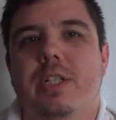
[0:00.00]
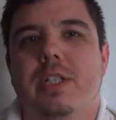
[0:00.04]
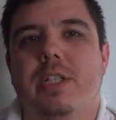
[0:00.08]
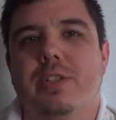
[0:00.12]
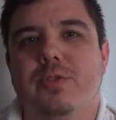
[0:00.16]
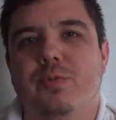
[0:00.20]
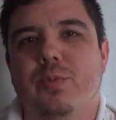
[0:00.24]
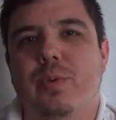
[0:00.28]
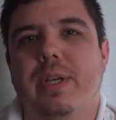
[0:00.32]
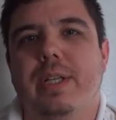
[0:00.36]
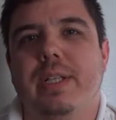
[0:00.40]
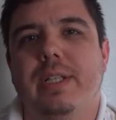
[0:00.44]

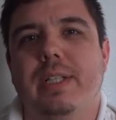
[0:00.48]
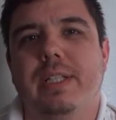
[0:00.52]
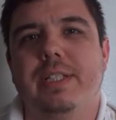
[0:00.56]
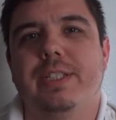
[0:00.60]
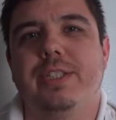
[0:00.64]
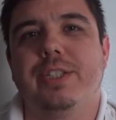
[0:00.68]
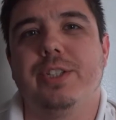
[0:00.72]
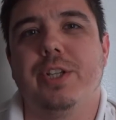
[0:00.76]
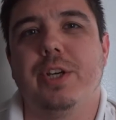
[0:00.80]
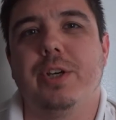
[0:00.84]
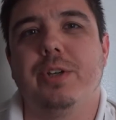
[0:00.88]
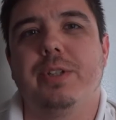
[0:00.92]
Just wanted to let
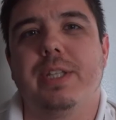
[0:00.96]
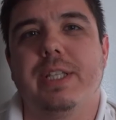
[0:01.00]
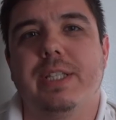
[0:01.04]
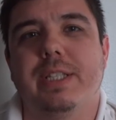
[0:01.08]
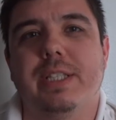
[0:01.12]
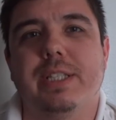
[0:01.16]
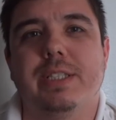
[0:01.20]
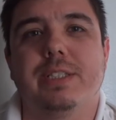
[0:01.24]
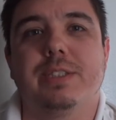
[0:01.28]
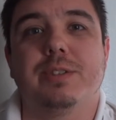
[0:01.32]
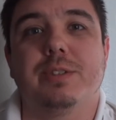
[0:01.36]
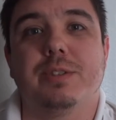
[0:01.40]
you know that
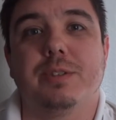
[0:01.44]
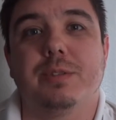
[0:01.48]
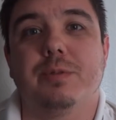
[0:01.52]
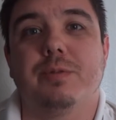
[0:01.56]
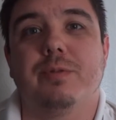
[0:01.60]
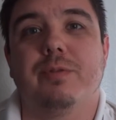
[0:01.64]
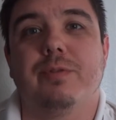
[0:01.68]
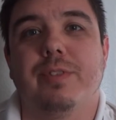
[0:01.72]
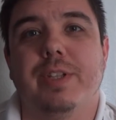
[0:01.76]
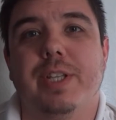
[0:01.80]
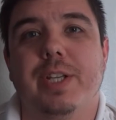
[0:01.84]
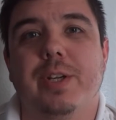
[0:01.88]
this
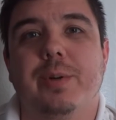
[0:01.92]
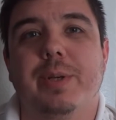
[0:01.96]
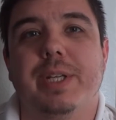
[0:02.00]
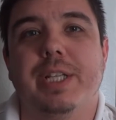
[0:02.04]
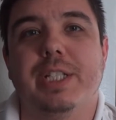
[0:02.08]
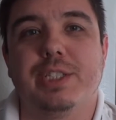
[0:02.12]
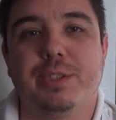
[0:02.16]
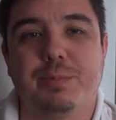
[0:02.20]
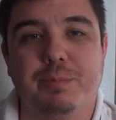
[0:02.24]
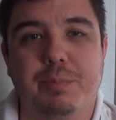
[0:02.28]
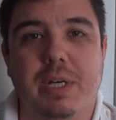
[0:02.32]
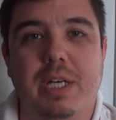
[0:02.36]
video
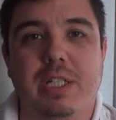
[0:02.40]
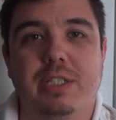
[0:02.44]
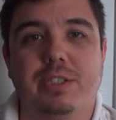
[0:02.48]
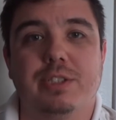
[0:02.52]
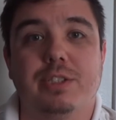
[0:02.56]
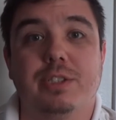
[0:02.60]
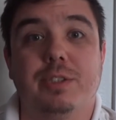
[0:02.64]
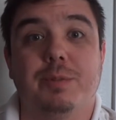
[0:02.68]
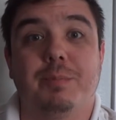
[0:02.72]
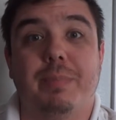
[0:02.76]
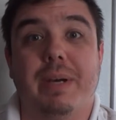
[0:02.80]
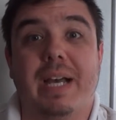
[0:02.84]
is
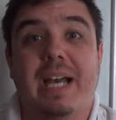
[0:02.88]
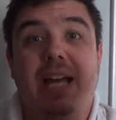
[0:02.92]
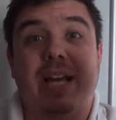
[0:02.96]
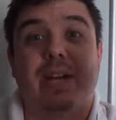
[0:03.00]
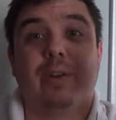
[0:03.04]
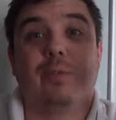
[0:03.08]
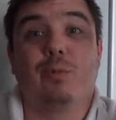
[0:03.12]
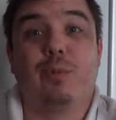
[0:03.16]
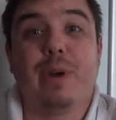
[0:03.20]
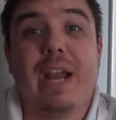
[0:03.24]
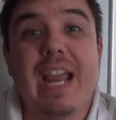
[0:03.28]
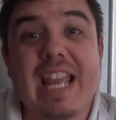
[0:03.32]
sponsored by
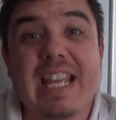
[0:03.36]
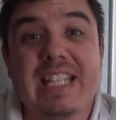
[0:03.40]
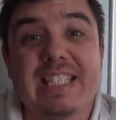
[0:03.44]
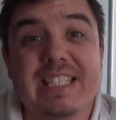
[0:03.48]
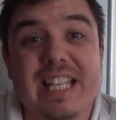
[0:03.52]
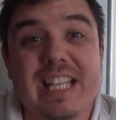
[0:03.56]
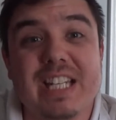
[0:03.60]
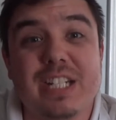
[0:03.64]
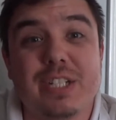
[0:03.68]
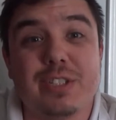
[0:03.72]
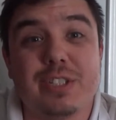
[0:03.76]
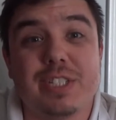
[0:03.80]
Raise
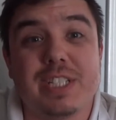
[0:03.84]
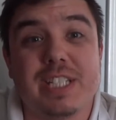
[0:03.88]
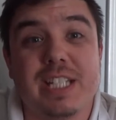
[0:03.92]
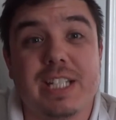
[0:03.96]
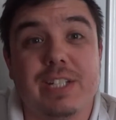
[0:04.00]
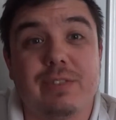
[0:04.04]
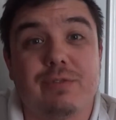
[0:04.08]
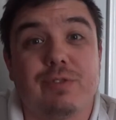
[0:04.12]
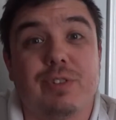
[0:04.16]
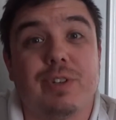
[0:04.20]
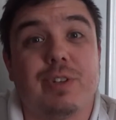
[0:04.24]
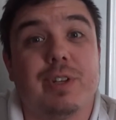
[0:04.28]

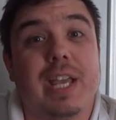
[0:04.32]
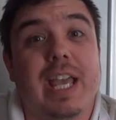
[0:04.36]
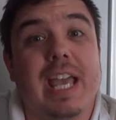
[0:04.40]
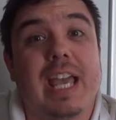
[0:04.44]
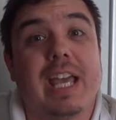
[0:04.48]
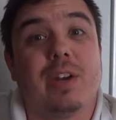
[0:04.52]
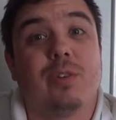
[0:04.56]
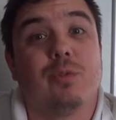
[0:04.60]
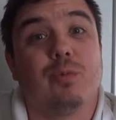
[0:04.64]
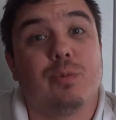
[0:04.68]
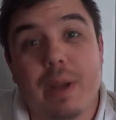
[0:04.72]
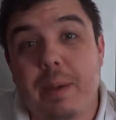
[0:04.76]
Energy
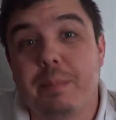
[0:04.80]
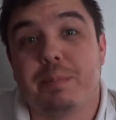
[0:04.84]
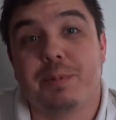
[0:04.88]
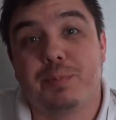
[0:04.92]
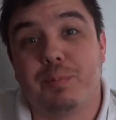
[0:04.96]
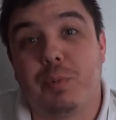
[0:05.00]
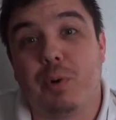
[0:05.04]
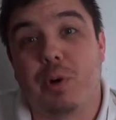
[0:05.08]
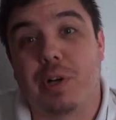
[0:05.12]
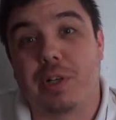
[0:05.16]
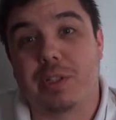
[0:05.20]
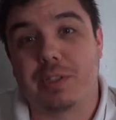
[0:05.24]
and Rep
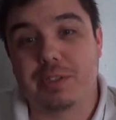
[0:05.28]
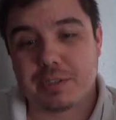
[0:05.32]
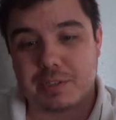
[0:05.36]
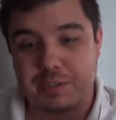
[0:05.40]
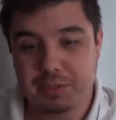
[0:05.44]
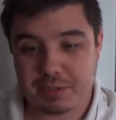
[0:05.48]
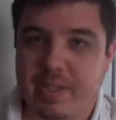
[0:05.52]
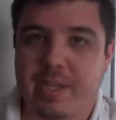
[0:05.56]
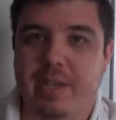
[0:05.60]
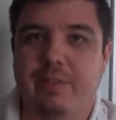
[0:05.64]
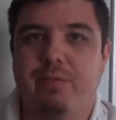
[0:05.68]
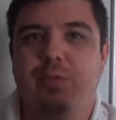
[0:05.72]

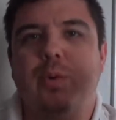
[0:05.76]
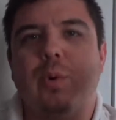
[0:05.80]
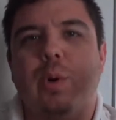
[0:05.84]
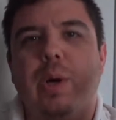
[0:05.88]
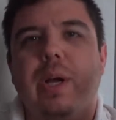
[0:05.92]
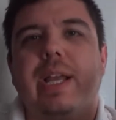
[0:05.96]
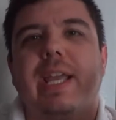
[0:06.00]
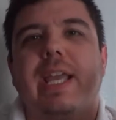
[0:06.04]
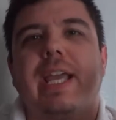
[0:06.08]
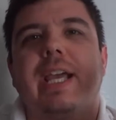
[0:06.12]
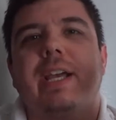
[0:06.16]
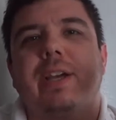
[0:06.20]
Sports. If you
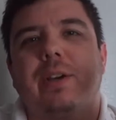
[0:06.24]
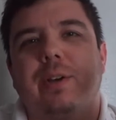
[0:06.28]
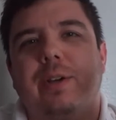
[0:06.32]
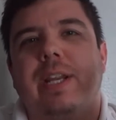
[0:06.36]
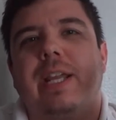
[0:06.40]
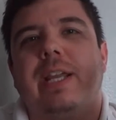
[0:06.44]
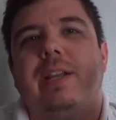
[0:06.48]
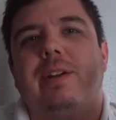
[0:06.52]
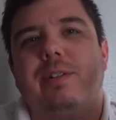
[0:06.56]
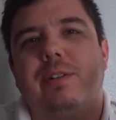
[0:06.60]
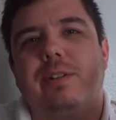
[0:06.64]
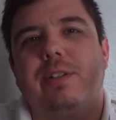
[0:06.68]
want to get a good
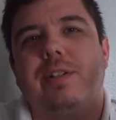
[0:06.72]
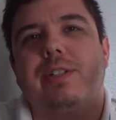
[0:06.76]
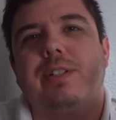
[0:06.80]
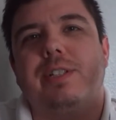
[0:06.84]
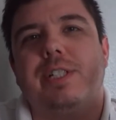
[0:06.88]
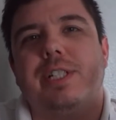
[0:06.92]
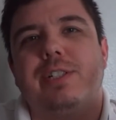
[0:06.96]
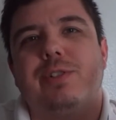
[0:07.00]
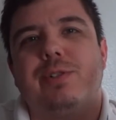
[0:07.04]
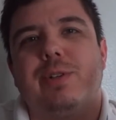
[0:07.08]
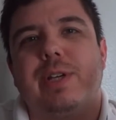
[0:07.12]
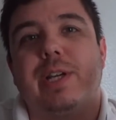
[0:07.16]

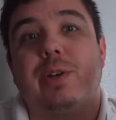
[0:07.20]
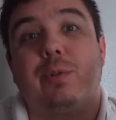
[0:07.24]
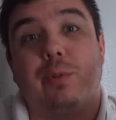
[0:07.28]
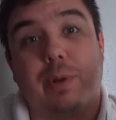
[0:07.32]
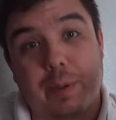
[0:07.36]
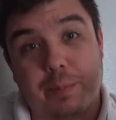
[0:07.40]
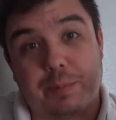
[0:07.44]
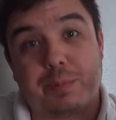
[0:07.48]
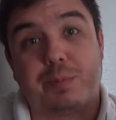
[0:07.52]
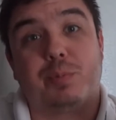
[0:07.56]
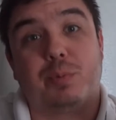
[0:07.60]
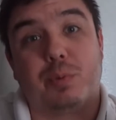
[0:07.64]
energy drink,
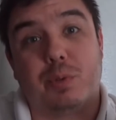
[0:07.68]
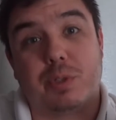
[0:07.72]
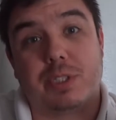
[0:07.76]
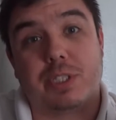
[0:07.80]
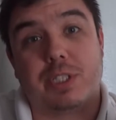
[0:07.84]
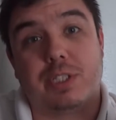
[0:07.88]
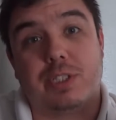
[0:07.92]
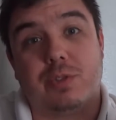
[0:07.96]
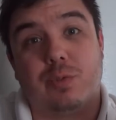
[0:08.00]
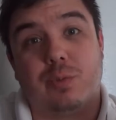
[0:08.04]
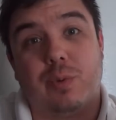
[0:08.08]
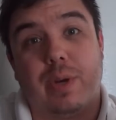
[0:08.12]
Rep Sports
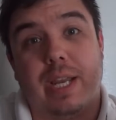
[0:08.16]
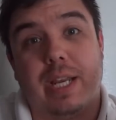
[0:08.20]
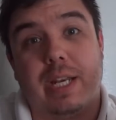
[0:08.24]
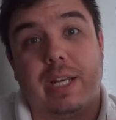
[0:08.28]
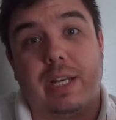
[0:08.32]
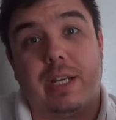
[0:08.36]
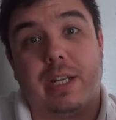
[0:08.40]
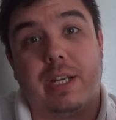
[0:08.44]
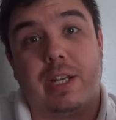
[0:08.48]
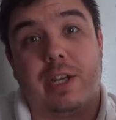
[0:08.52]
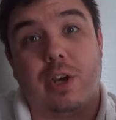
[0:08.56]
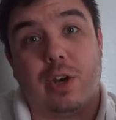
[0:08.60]
is the way
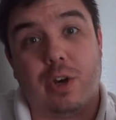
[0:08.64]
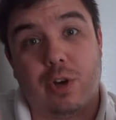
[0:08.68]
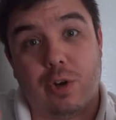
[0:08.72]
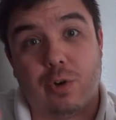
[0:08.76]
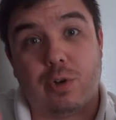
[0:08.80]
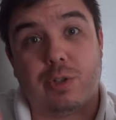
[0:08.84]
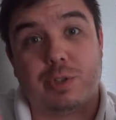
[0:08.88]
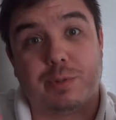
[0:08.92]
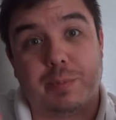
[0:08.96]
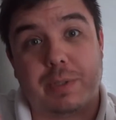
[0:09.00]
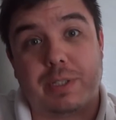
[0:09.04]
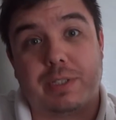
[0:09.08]
to go,
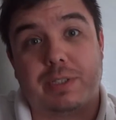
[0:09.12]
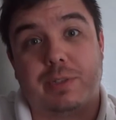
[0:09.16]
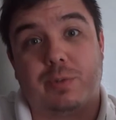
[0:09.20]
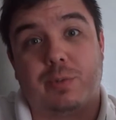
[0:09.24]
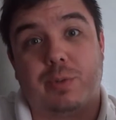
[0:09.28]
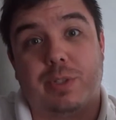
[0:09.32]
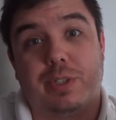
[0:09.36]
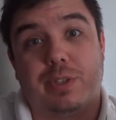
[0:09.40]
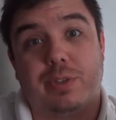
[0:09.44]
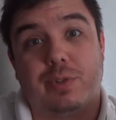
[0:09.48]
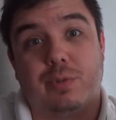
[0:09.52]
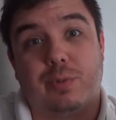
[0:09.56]
especially
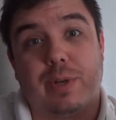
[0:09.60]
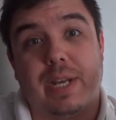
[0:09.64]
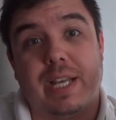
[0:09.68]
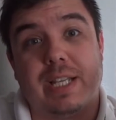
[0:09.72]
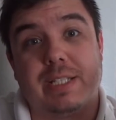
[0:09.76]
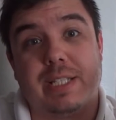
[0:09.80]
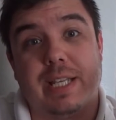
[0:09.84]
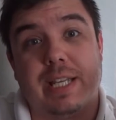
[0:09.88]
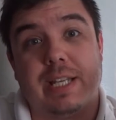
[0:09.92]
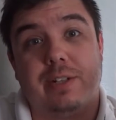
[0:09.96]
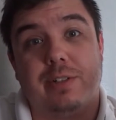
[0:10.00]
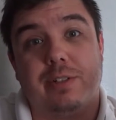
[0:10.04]
with the
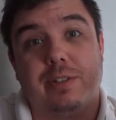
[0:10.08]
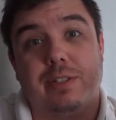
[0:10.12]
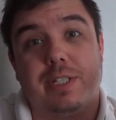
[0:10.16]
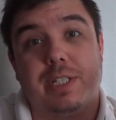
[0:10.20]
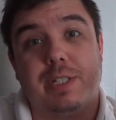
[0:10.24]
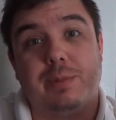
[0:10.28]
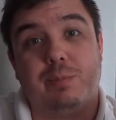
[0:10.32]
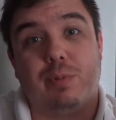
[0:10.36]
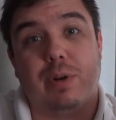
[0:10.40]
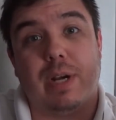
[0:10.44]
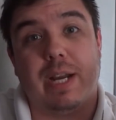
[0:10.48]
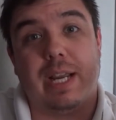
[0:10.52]
Raise
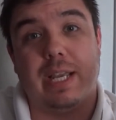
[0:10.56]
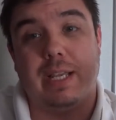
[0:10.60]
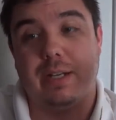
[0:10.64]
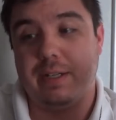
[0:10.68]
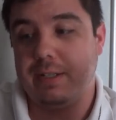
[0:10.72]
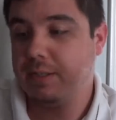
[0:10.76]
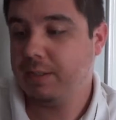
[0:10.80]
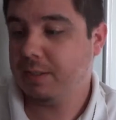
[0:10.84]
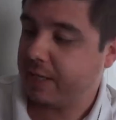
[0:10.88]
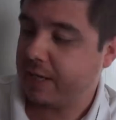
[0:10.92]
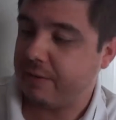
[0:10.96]
Energy brand.